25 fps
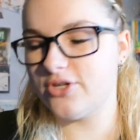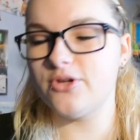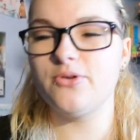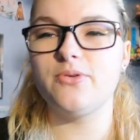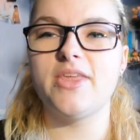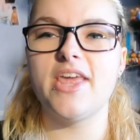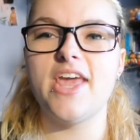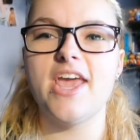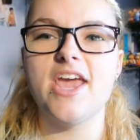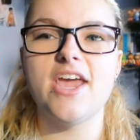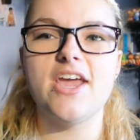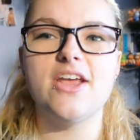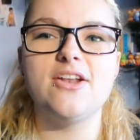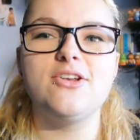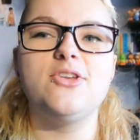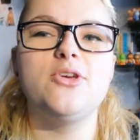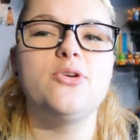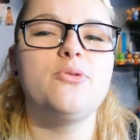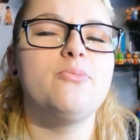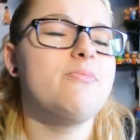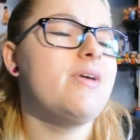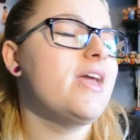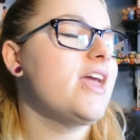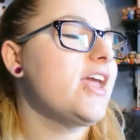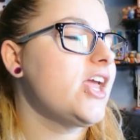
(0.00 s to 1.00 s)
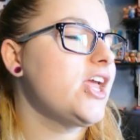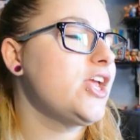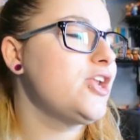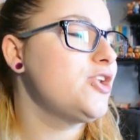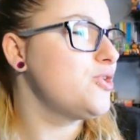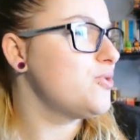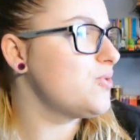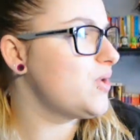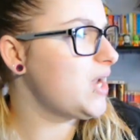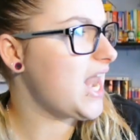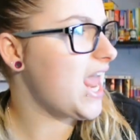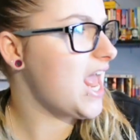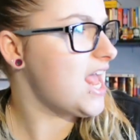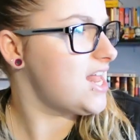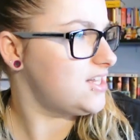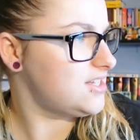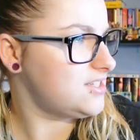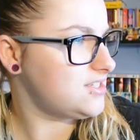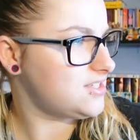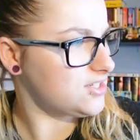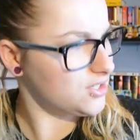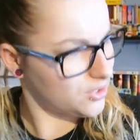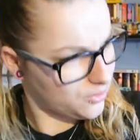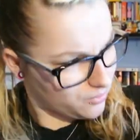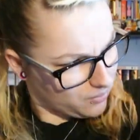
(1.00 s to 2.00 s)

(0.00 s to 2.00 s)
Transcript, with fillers: new year, new me, new lens,